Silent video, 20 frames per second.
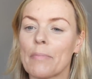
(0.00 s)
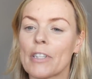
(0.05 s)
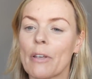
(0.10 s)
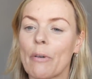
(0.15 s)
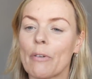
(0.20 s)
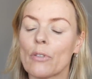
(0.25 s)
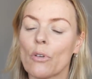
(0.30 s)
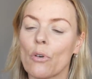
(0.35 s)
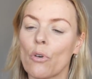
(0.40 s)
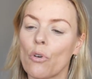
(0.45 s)
So
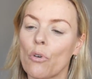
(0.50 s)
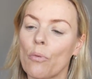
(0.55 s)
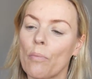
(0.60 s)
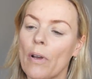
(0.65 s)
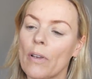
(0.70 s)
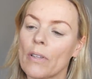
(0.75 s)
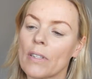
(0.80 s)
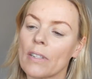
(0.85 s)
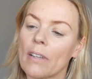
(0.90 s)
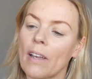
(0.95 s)
it's
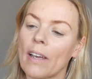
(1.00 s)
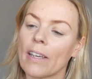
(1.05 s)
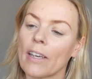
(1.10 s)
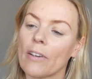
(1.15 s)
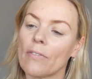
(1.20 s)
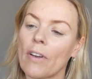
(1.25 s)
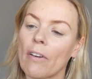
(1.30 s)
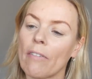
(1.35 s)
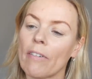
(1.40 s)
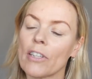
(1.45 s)
almost like a
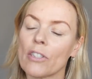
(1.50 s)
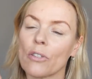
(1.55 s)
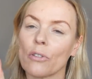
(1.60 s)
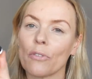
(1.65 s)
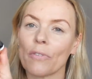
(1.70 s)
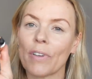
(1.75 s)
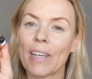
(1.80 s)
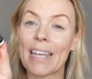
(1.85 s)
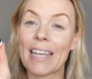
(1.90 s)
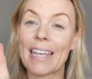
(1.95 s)
very sort
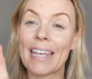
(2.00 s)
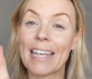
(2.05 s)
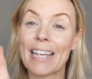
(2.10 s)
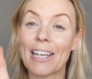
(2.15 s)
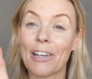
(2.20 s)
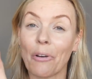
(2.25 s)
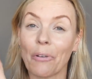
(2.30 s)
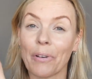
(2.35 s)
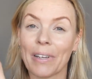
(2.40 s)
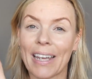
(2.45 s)
of
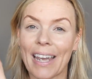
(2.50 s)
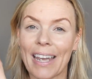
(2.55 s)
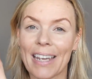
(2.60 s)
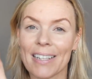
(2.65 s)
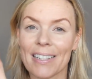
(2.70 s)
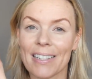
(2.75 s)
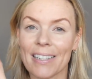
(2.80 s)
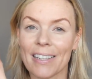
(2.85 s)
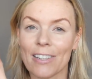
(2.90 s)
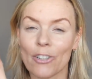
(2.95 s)

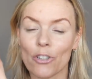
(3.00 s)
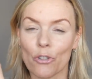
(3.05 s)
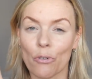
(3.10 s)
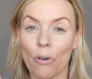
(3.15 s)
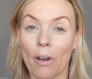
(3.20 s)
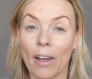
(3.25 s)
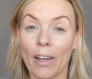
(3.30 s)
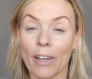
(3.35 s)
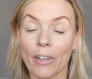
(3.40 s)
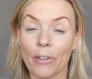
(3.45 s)
elongated
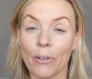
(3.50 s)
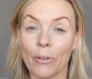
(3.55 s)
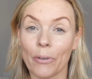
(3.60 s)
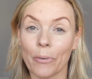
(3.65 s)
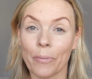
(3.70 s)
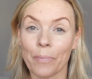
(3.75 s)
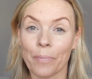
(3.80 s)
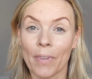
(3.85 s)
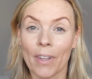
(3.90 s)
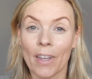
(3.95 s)

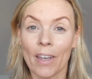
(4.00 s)
triangle.